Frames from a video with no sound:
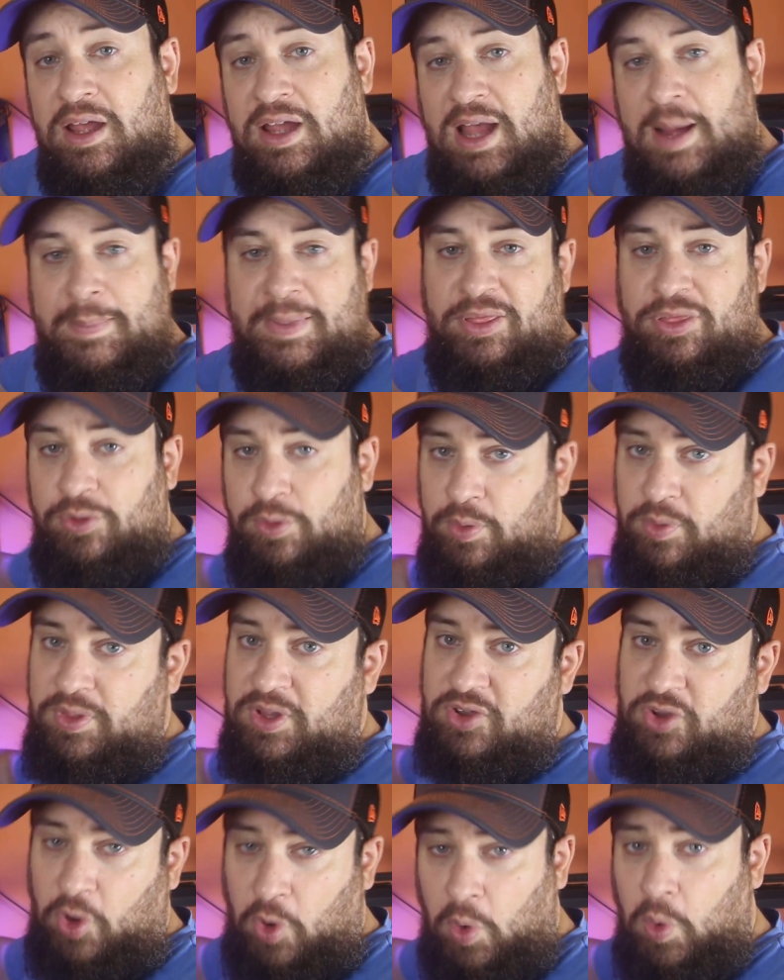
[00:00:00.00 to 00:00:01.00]
coming through
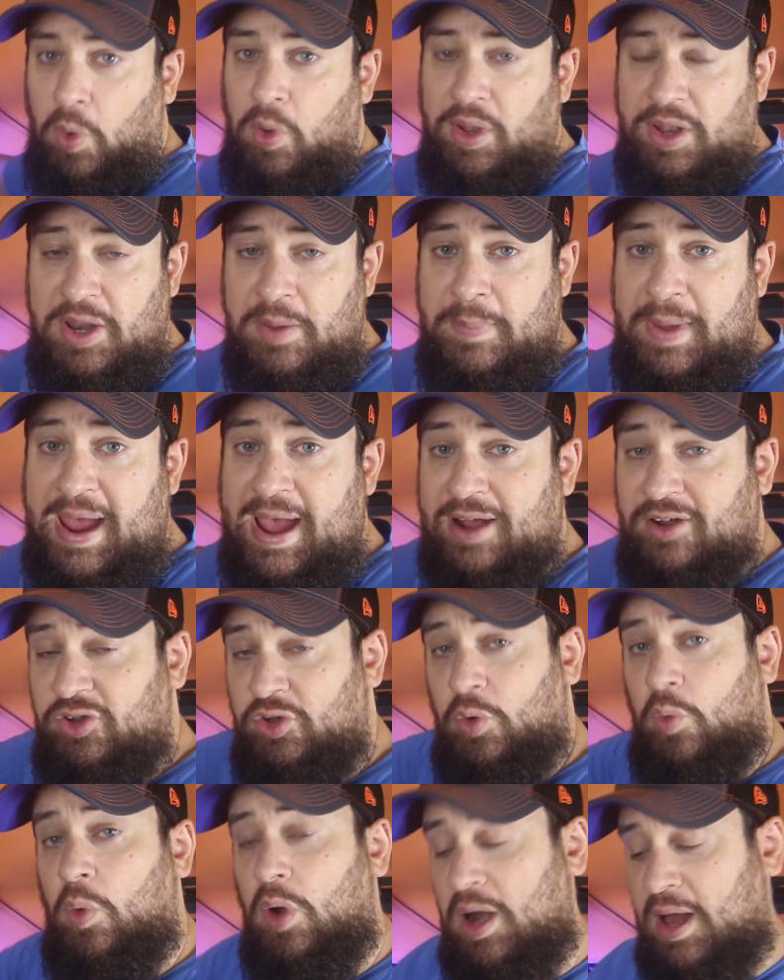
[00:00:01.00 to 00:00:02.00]
this hole in the back.
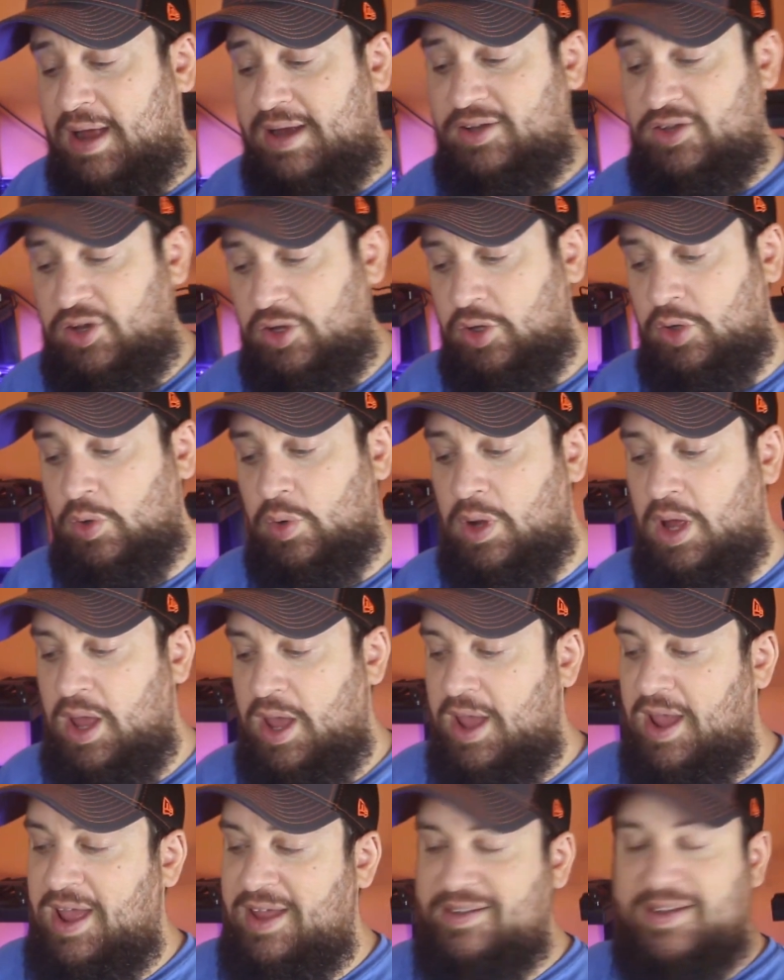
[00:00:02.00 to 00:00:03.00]
So what I do
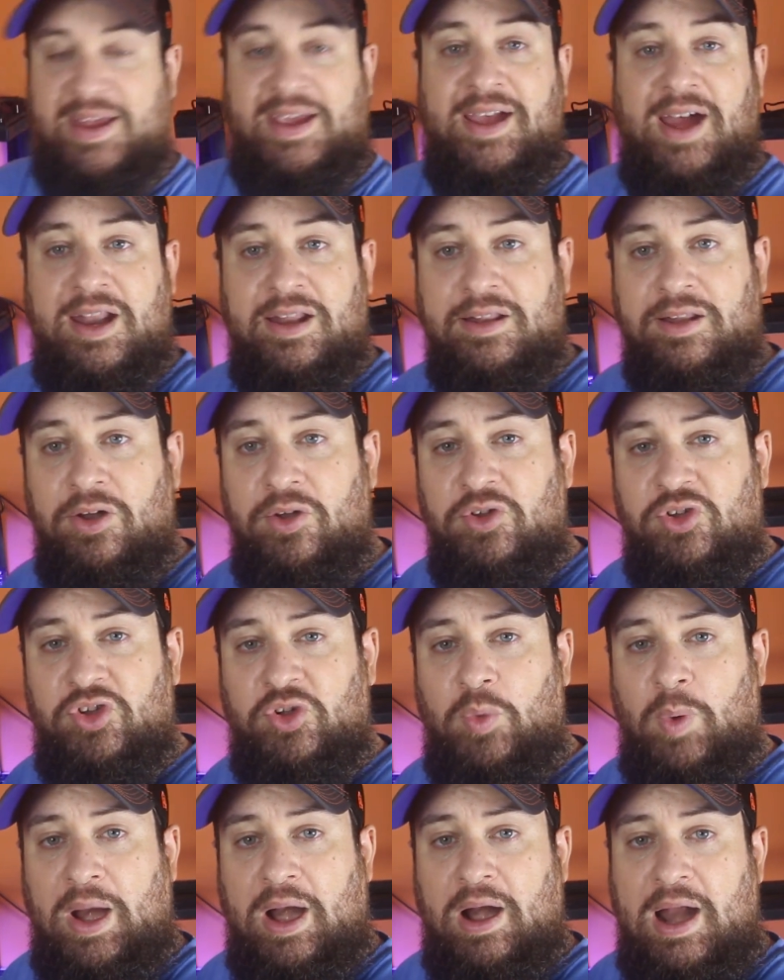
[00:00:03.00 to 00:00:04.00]
is I cut a little
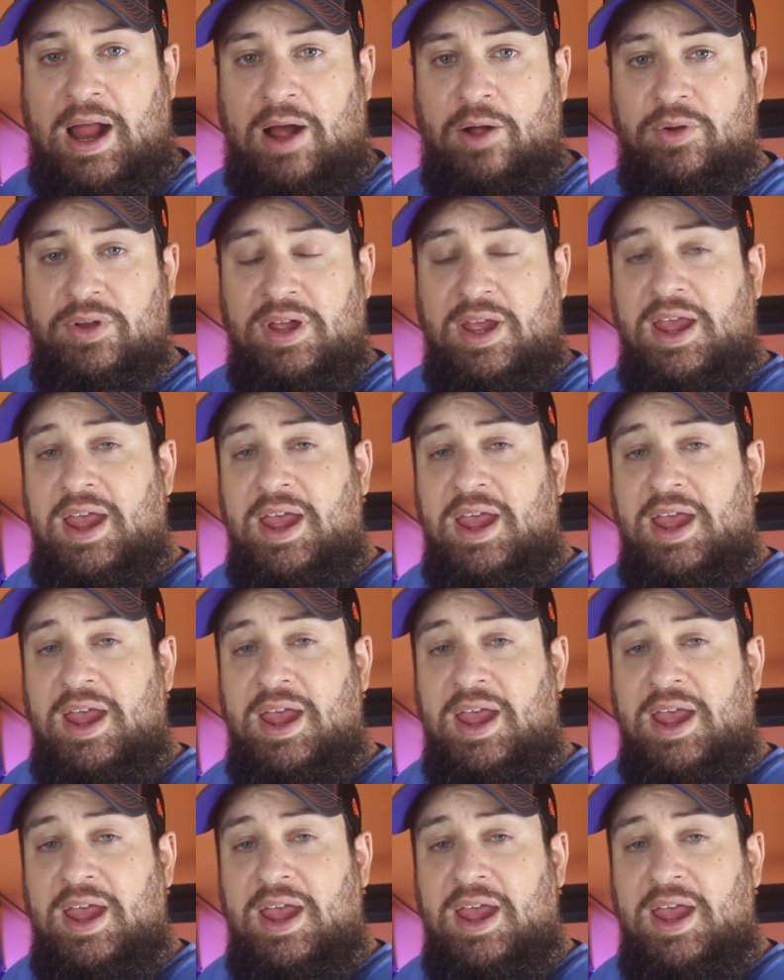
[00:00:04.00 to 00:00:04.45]
square out